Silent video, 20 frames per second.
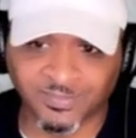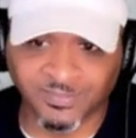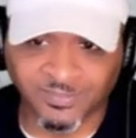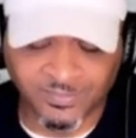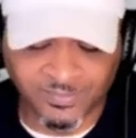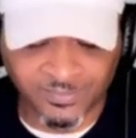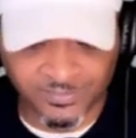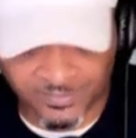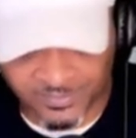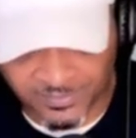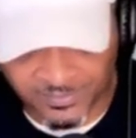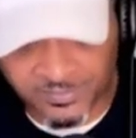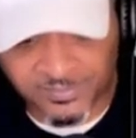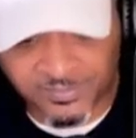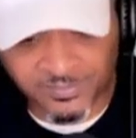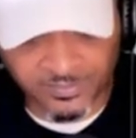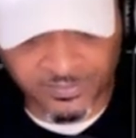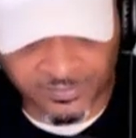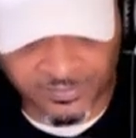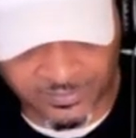
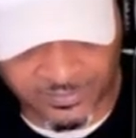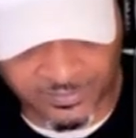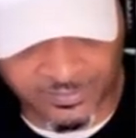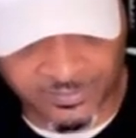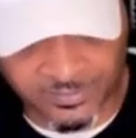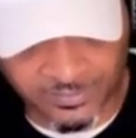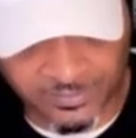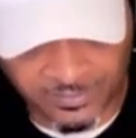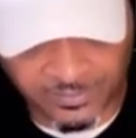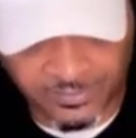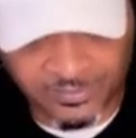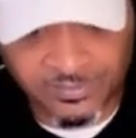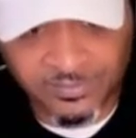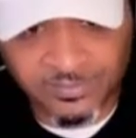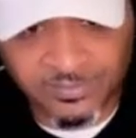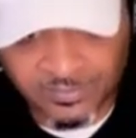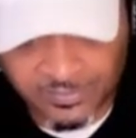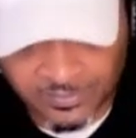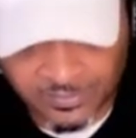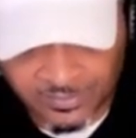
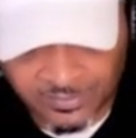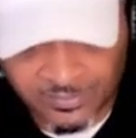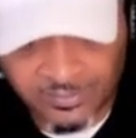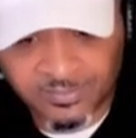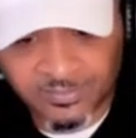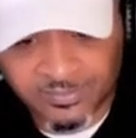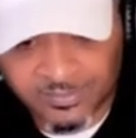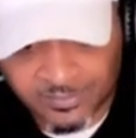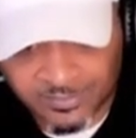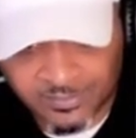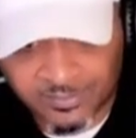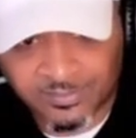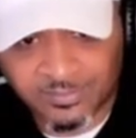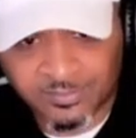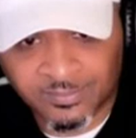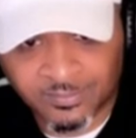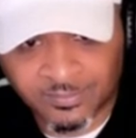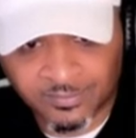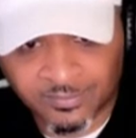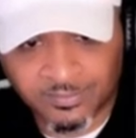
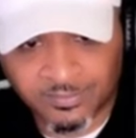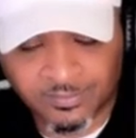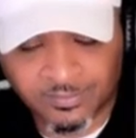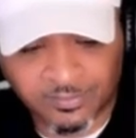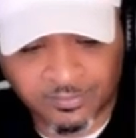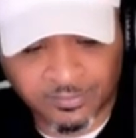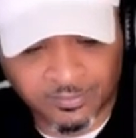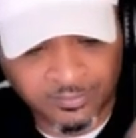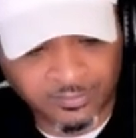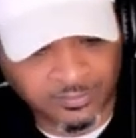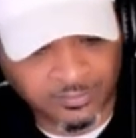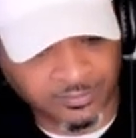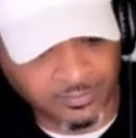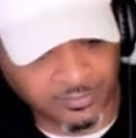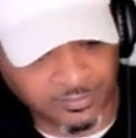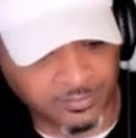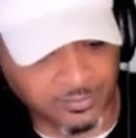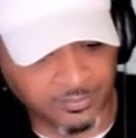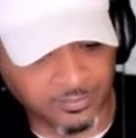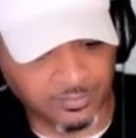
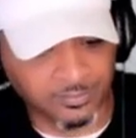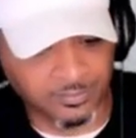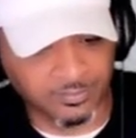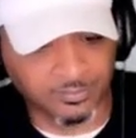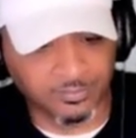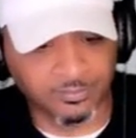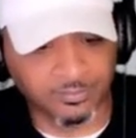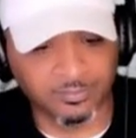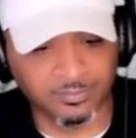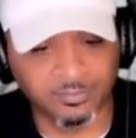The person shown says nothing.